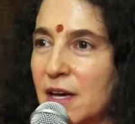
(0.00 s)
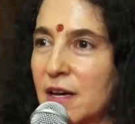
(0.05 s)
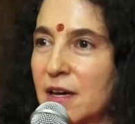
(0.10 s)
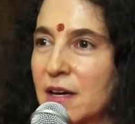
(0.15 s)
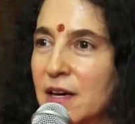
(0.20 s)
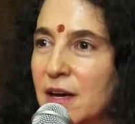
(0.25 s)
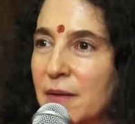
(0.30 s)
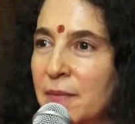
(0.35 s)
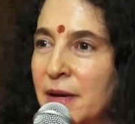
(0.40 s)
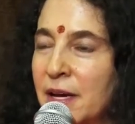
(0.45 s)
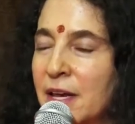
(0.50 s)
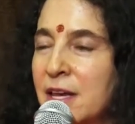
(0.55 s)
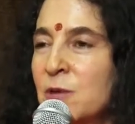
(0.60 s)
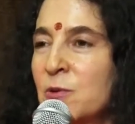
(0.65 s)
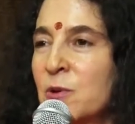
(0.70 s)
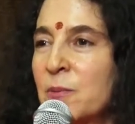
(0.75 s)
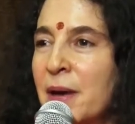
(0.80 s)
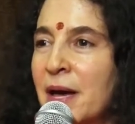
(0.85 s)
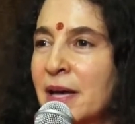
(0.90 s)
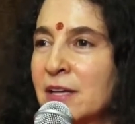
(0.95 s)
I mean, can
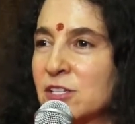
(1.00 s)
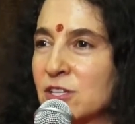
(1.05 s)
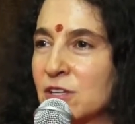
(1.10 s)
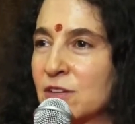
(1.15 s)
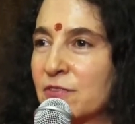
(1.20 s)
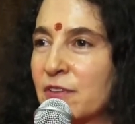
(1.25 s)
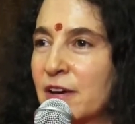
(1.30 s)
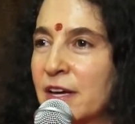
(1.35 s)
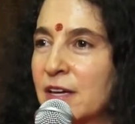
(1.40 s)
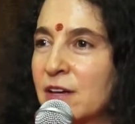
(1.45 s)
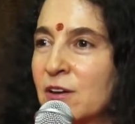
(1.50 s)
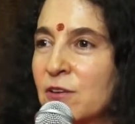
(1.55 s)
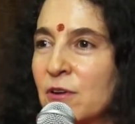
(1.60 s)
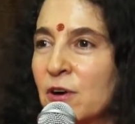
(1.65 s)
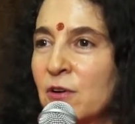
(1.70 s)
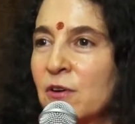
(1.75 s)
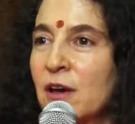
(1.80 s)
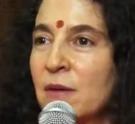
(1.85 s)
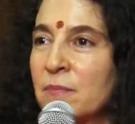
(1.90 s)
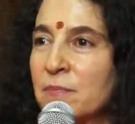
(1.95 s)
you imagine if I had
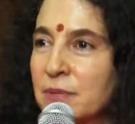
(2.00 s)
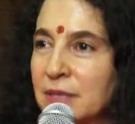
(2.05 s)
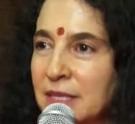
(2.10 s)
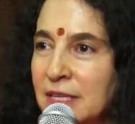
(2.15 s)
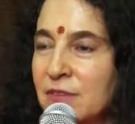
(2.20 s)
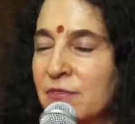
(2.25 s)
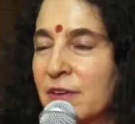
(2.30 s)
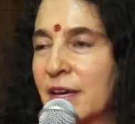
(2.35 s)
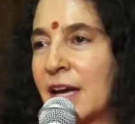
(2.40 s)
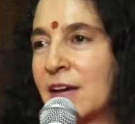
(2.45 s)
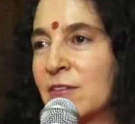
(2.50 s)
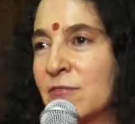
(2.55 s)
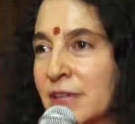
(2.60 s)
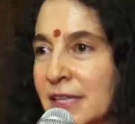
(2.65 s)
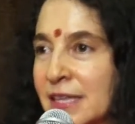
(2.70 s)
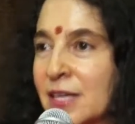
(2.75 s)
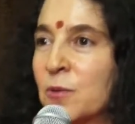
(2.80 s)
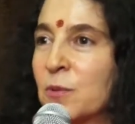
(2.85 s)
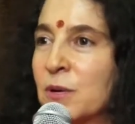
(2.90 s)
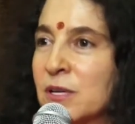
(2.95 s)
grown up believing I
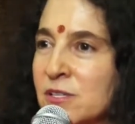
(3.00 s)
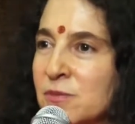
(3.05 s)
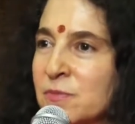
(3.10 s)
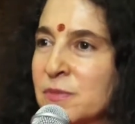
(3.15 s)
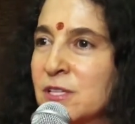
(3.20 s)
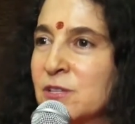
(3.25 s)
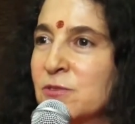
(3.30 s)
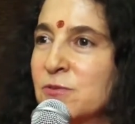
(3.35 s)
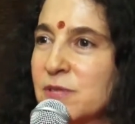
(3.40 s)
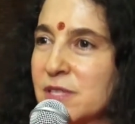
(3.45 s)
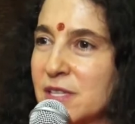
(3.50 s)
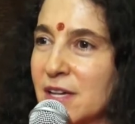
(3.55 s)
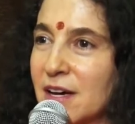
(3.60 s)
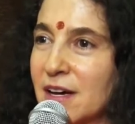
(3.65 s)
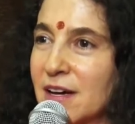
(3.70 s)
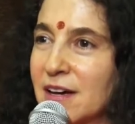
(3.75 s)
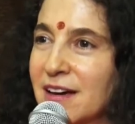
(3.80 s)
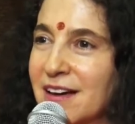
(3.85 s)
really was Medusa?